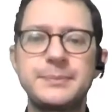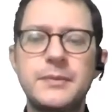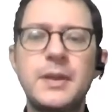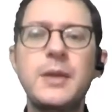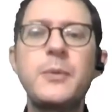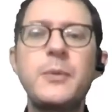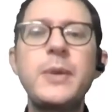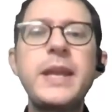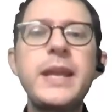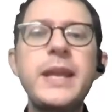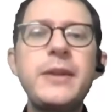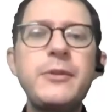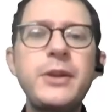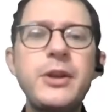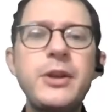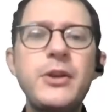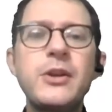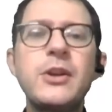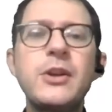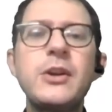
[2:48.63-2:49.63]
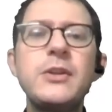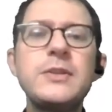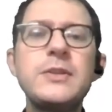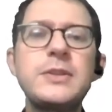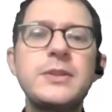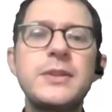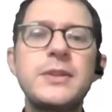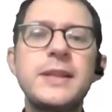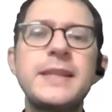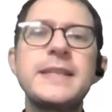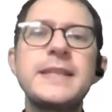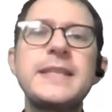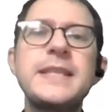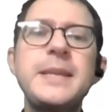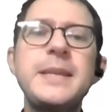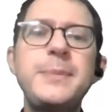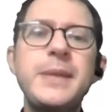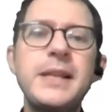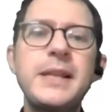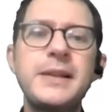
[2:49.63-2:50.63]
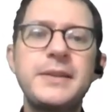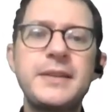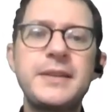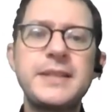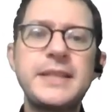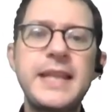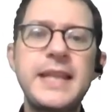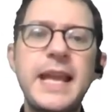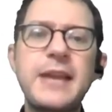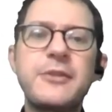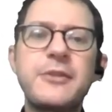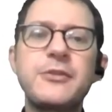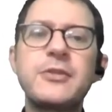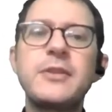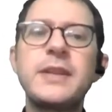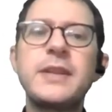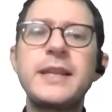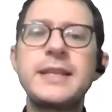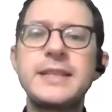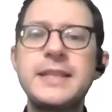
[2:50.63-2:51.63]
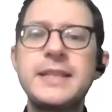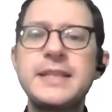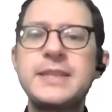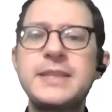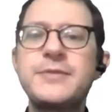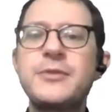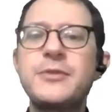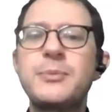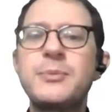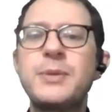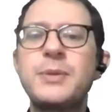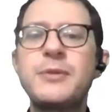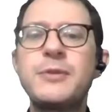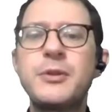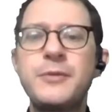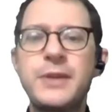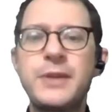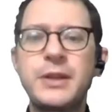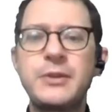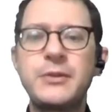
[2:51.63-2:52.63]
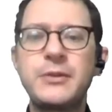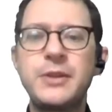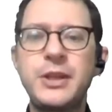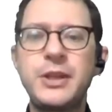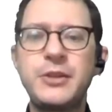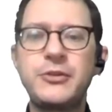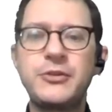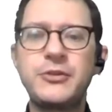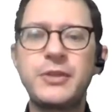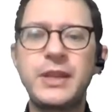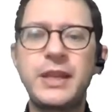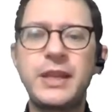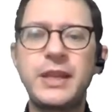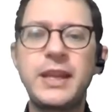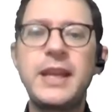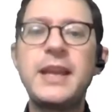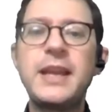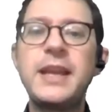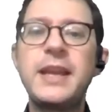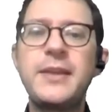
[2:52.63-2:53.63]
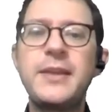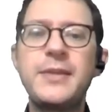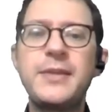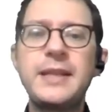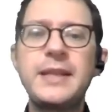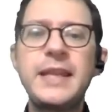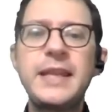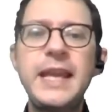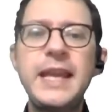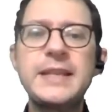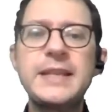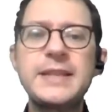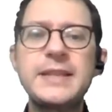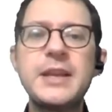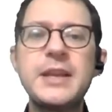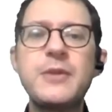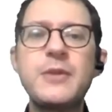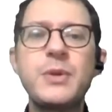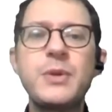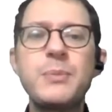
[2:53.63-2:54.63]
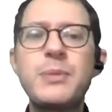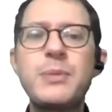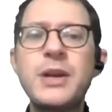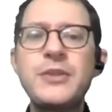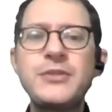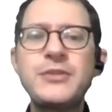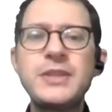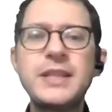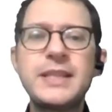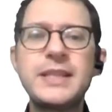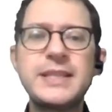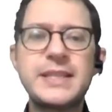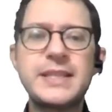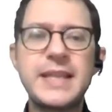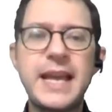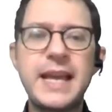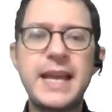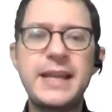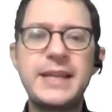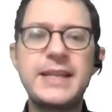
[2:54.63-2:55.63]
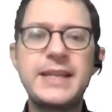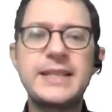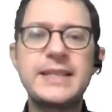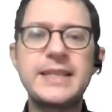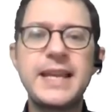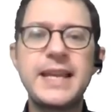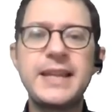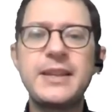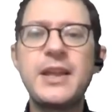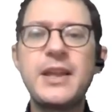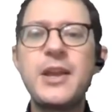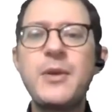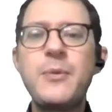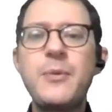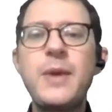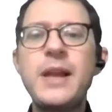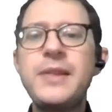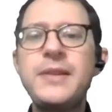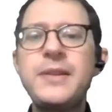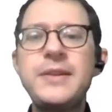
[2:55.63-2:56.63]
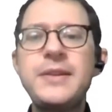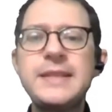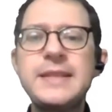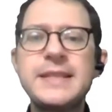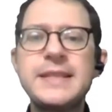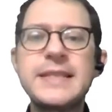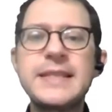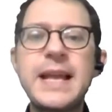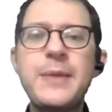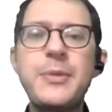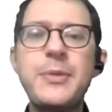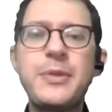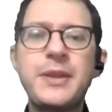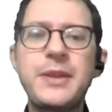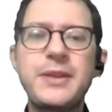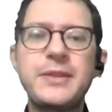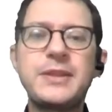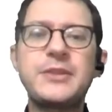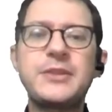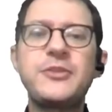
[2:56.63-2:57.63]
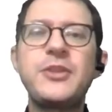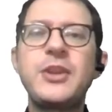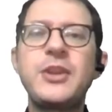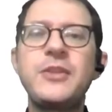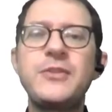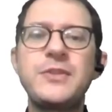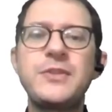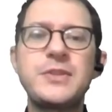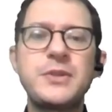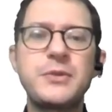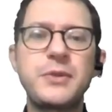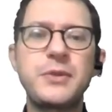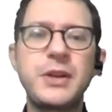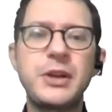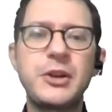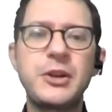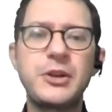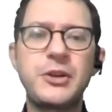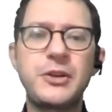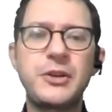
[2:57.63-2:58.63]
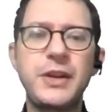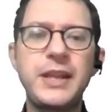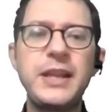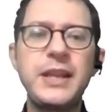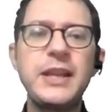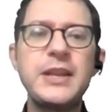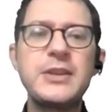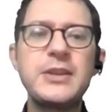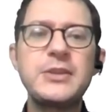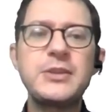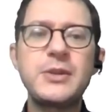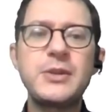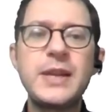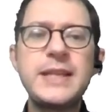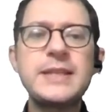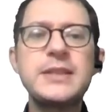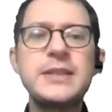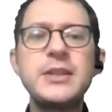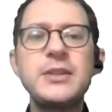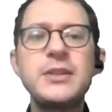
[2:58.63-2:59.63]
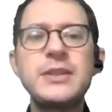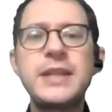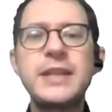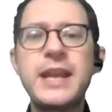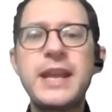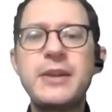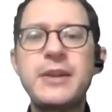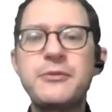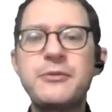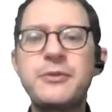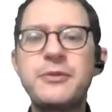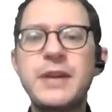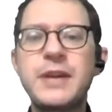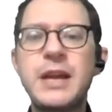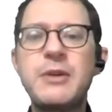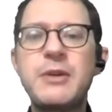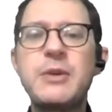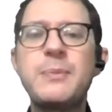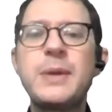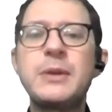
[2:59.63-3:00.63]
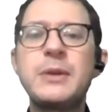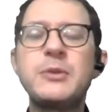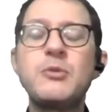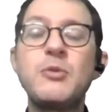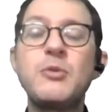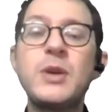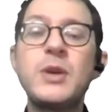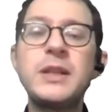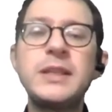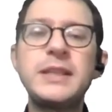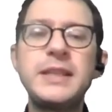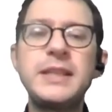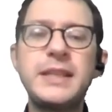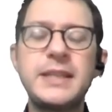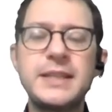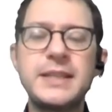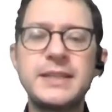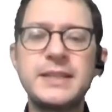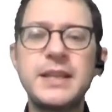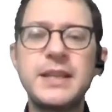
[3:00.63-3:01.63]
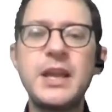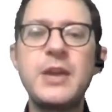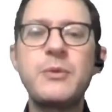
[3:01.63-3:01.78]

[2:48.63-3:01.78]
We can recall also that a similar discussion exists for Pavlovian conditioning. In that case, we brushed it aside and said, well, there is something that changes during learning, so let's not care for now about what it is.